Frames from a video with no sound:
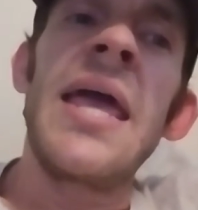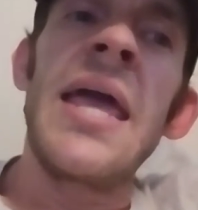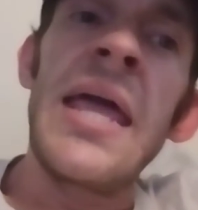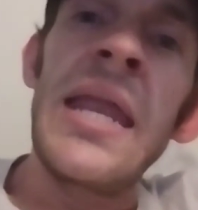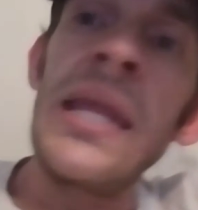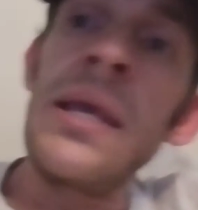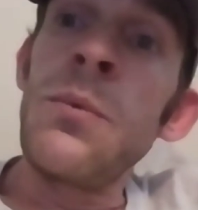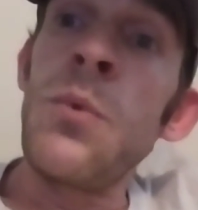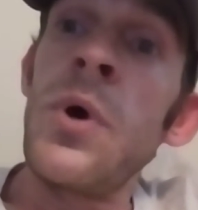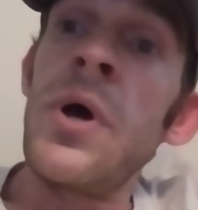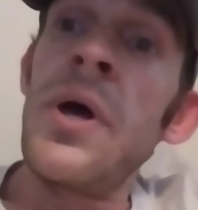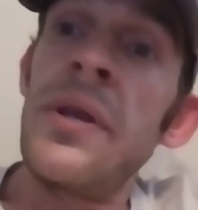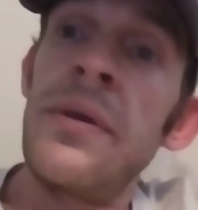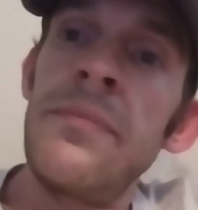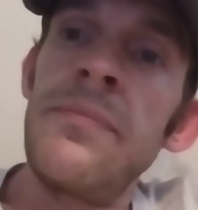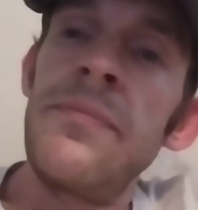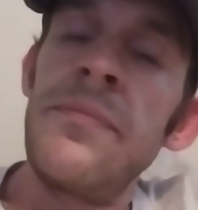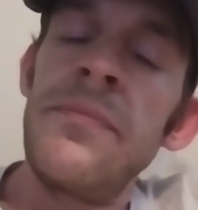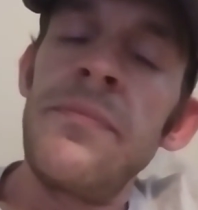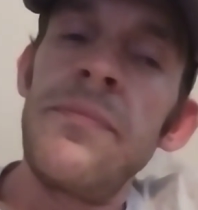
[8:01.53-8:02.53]

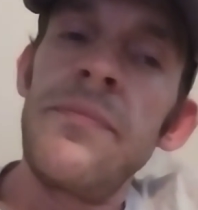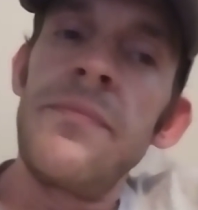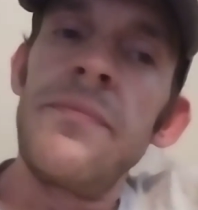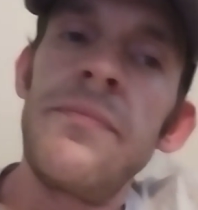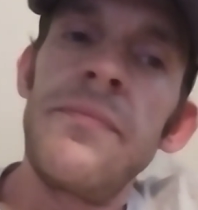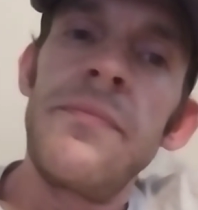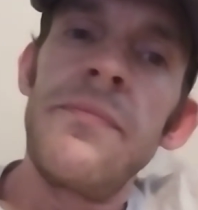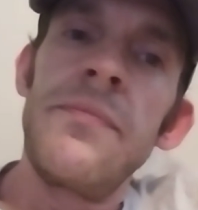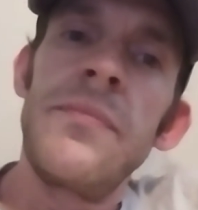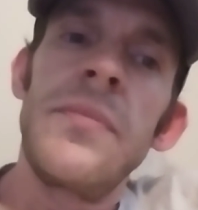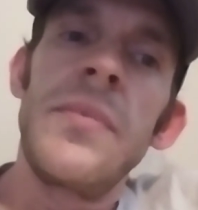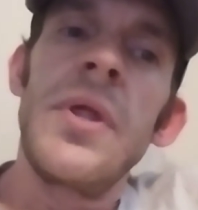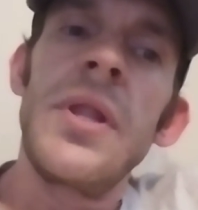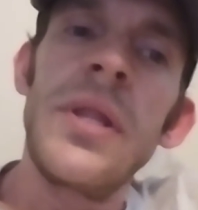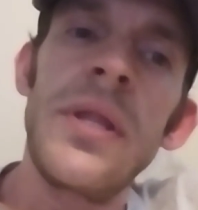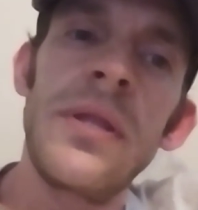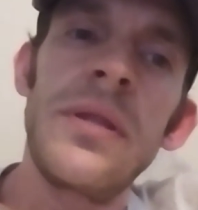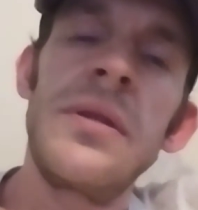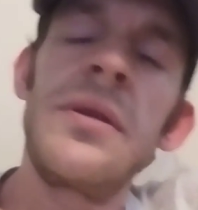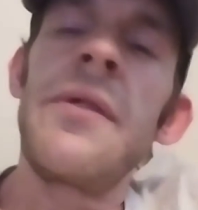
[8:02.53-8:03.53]
Anyone.
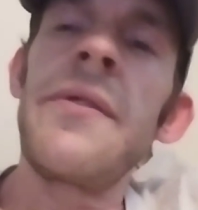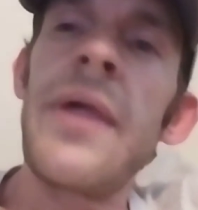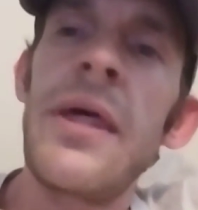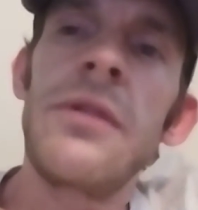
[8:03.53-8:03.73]
Listen to